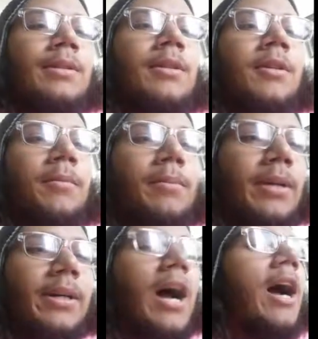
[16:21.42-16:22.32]
But
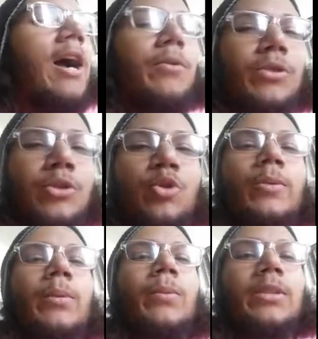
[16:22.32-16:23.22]
I was a noob at
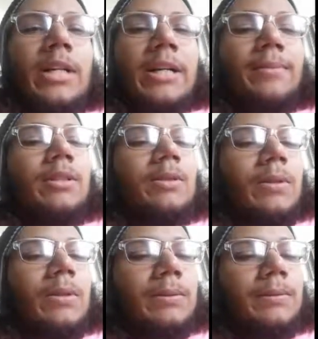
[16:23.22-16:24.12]
one time as
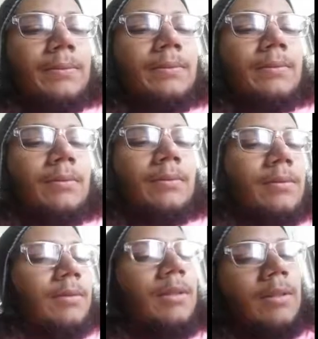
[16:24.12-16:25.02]
well.
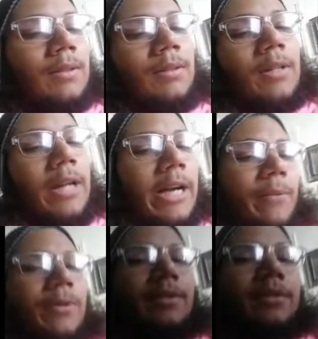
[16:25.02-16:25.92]
I was a